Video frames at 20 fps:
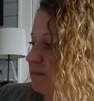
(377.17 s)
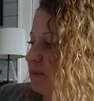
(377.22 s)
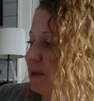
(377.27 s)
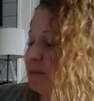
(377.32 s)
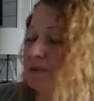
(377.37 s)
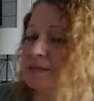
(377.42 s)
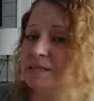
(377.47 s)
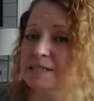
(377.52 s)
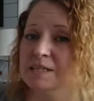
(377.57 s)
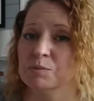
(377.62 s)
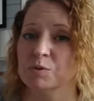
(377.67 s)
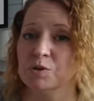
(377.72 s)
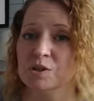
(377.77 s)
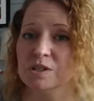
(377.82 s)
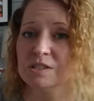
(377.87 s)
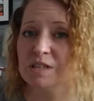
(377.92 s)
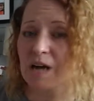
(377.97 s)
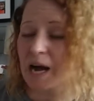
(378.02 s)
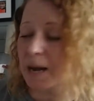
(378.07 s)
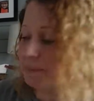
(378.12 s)
"Maybe someone
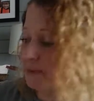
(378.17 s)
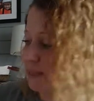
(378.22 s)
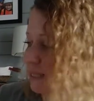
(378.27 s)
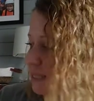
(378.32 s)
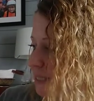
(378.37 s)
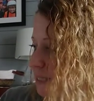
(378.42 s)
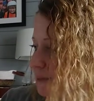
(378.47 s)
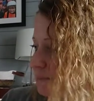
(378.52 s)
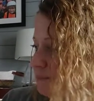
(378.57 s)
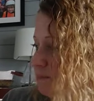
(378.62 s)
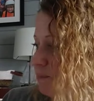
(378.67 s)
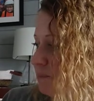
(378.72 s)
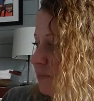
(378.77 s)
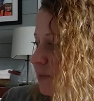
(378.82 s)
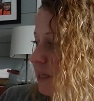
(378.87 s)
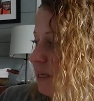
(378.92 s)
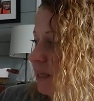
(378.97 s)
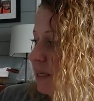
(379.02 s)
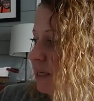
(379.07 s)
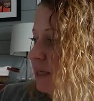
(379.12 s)
adopted him."
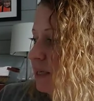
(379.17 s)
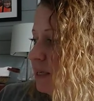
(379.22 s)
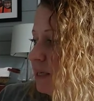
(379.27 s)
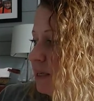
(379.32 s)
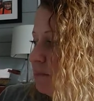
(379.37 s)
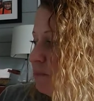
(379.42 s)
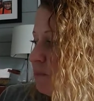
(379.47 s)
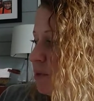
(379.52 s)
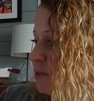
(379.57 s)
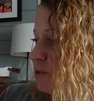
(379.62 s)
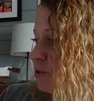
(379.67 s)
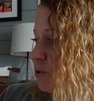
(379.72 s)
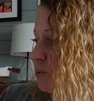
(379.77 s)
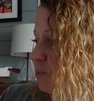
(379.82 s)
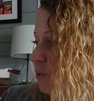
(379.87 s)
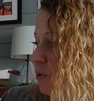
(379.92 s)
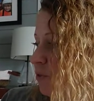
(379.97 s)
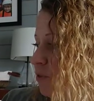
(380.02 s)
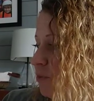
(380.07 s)
Miserable,